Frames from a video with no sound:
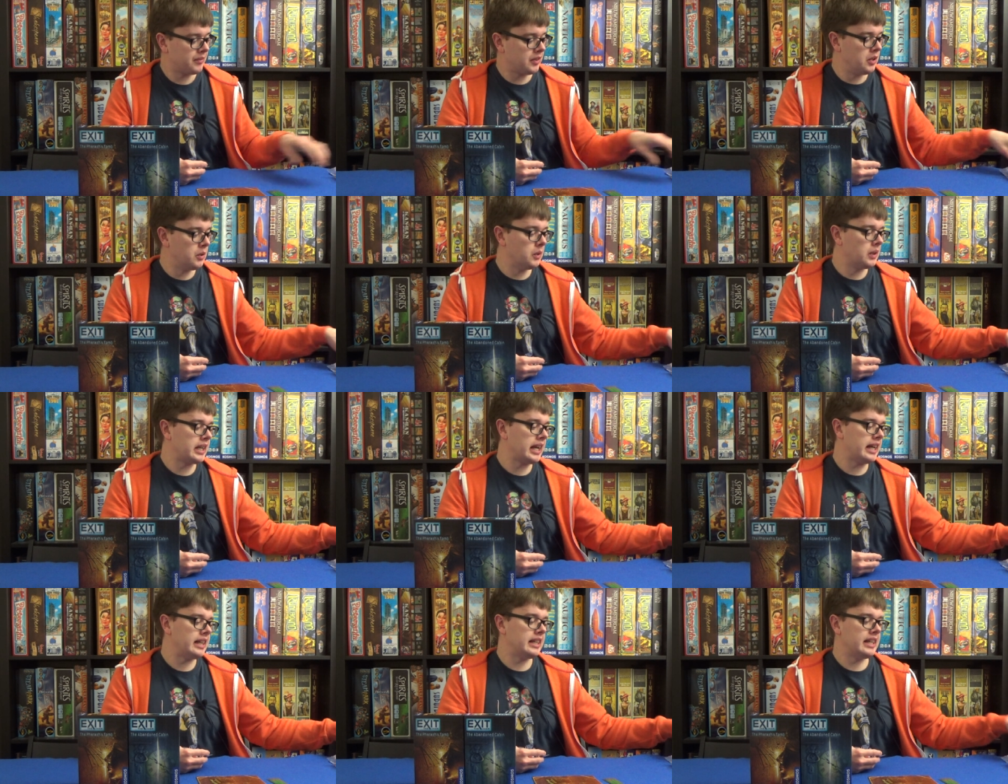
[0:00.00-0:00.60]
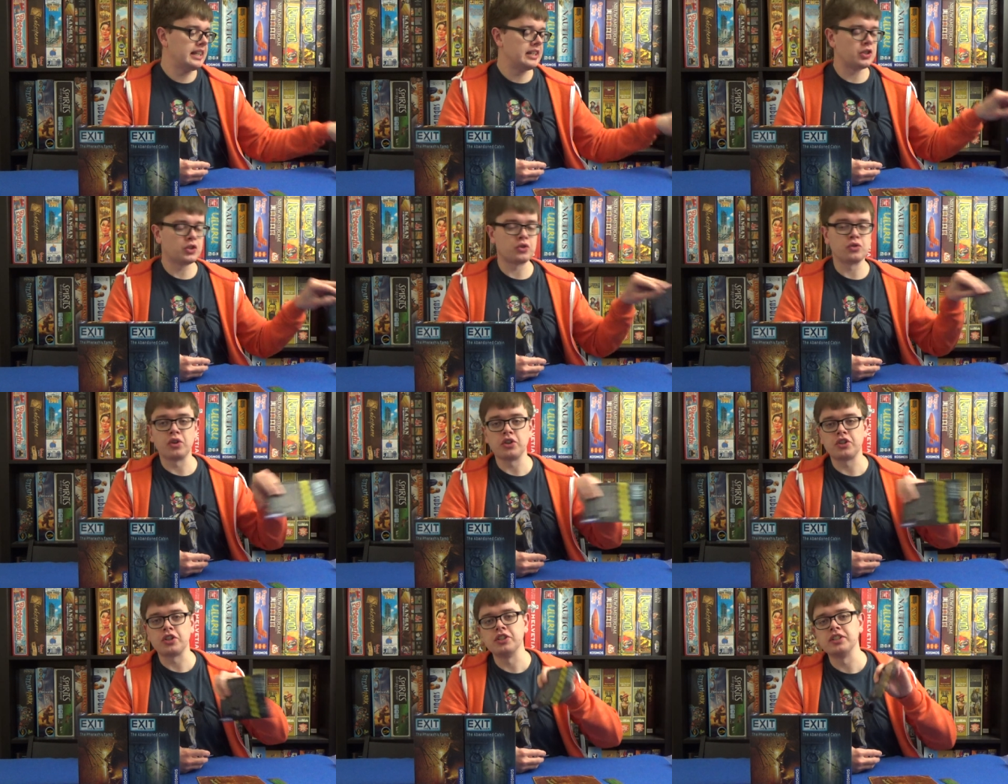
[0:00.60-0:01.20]
You will get the
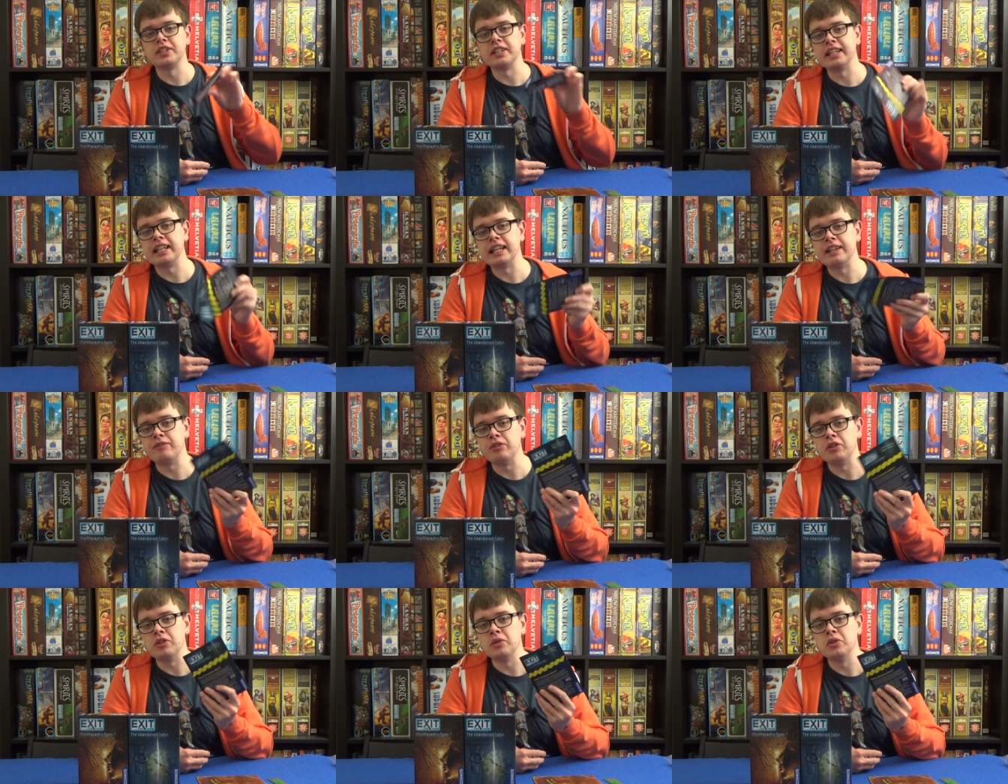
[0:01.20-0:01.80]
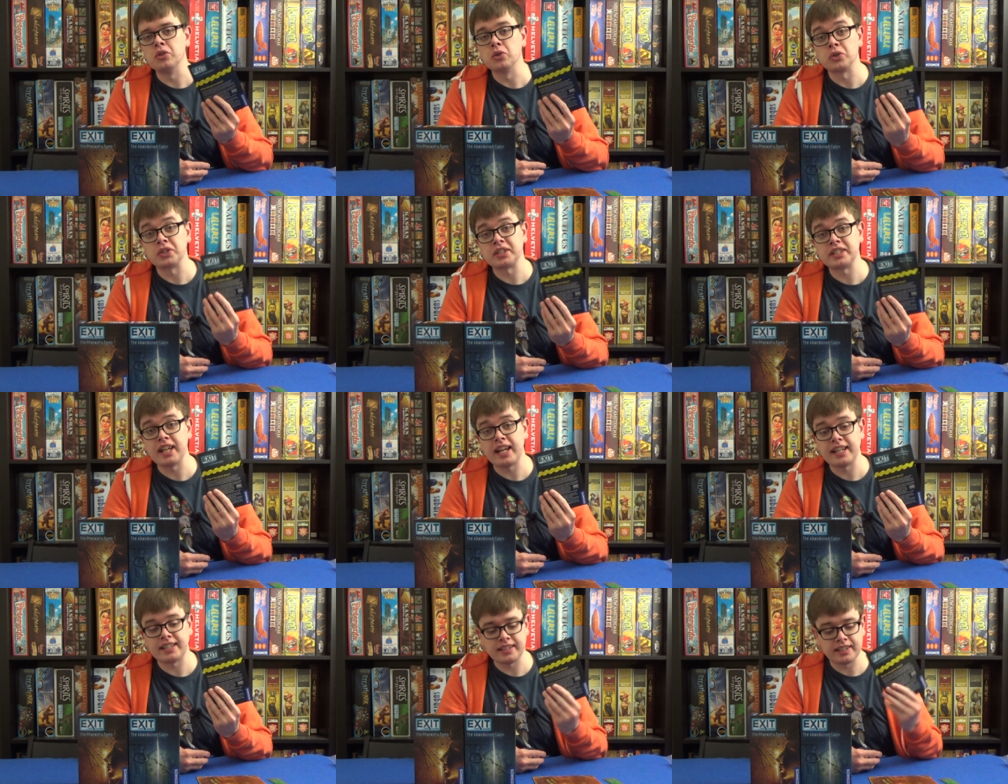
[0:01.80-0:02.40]
instructions that give you your
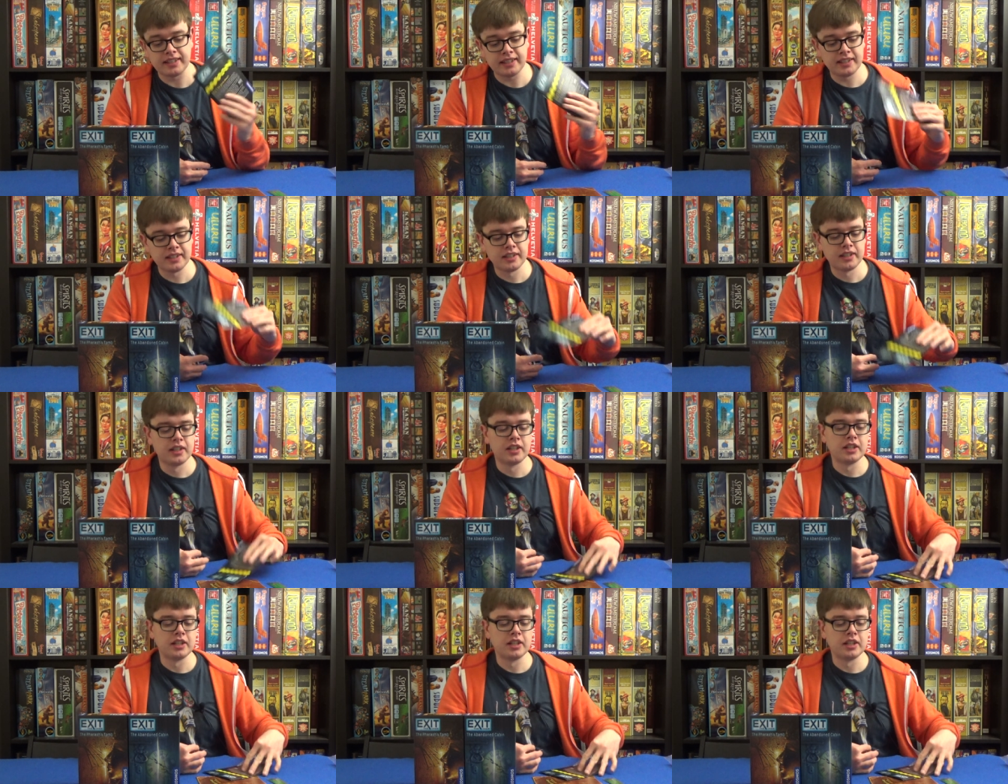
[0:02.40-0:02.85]
setting.